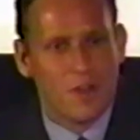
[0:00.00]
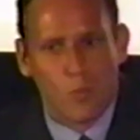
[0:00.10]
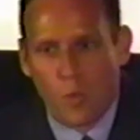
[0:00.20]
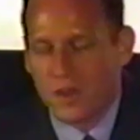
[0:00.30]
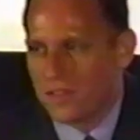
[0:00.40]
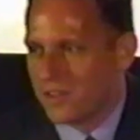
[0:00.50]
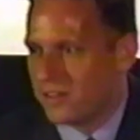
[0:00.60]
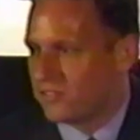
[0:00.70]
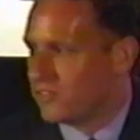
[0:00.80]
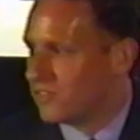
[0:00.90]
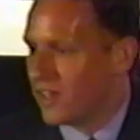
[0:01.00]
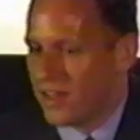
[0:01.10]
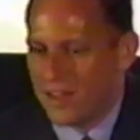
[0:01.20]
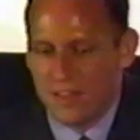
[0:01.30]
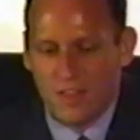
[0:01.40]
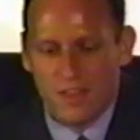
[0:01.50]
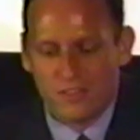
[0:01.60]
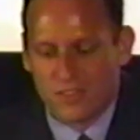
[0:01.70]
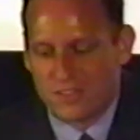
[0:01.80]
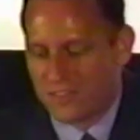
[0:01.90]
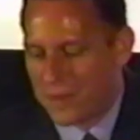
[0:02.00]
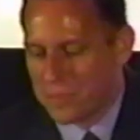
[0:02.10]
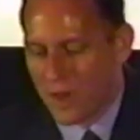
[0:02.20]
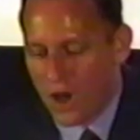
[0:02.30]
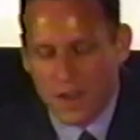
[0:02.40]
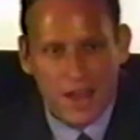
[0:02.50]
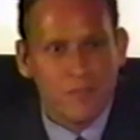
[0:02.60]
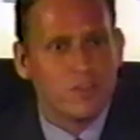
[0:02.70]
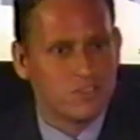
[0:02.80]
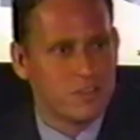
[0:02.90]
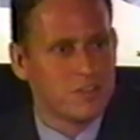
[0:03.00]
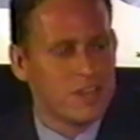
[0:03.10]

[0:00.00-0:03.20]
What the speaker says: one of the lessons is that on every single